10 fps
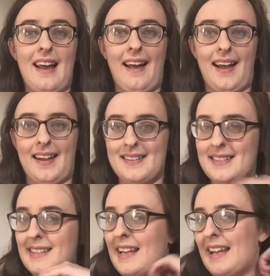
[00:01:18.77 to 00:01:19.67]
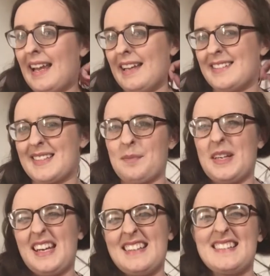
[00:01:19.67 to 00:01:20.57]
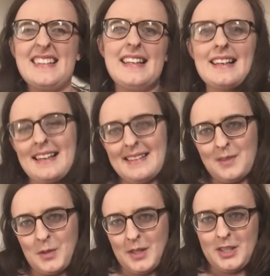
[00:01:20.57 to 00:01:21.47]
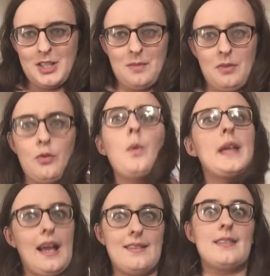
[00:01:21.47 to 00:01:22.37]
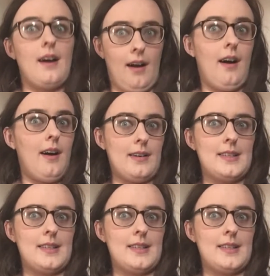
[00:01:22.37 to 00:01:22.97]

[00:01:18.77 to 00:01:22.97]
and it's just going to be a nice little introduction before we get into the hard,